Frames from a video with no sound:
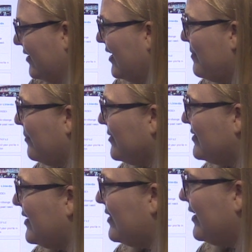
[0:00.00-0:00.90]
I'm able to
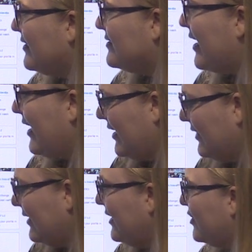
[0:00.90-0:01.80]
see things like
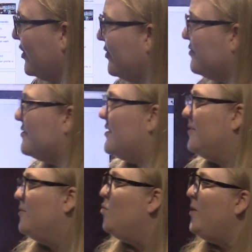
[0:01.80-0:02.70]
lead news,
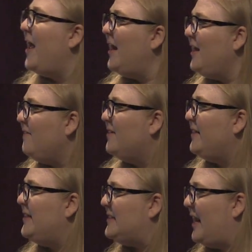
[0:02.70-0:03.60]
when any of the
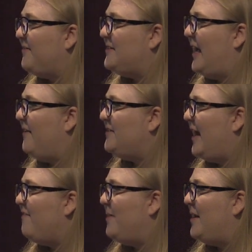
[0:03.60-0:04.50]
leads that I've saved
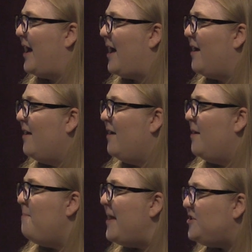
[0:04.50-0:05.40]
have been
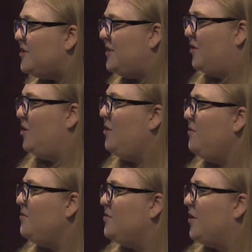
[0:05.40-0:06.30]
mentioned in the
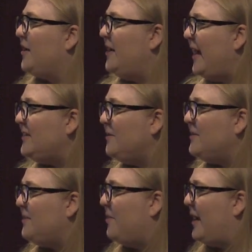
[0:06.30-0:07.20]
news or connecting with
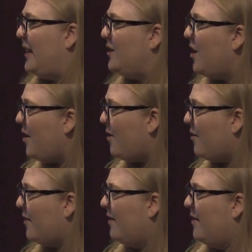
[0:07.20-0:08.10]
someone I
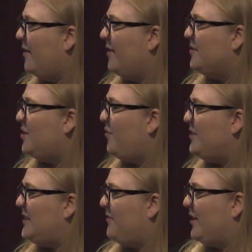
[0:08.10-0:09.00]
know. So if we
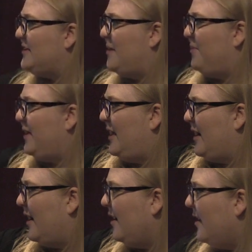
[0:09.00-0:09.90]
see, for example,
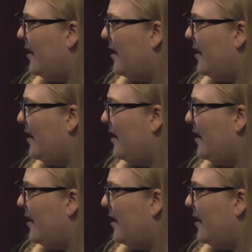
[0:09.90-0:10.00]
here,